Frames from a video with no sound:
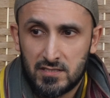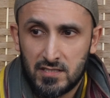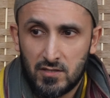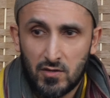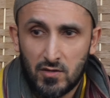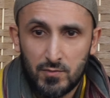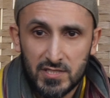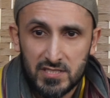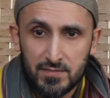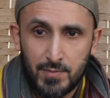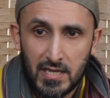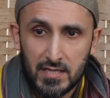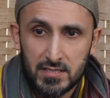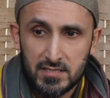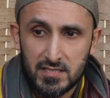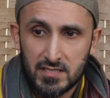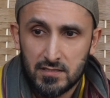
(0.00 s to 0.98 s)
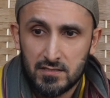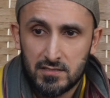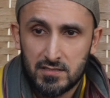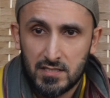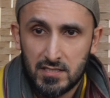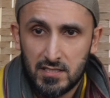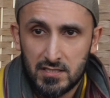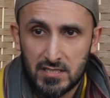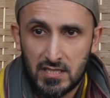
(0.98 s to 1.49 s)
enormous blessings
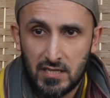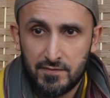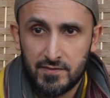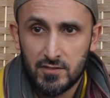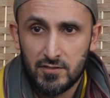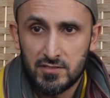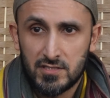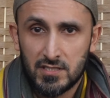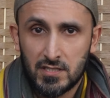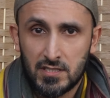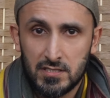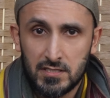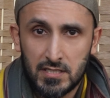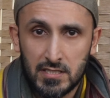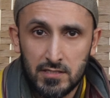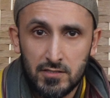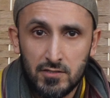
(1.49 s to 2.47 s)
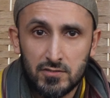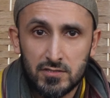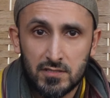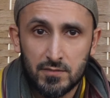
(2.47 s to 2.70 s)
that He has given us and continues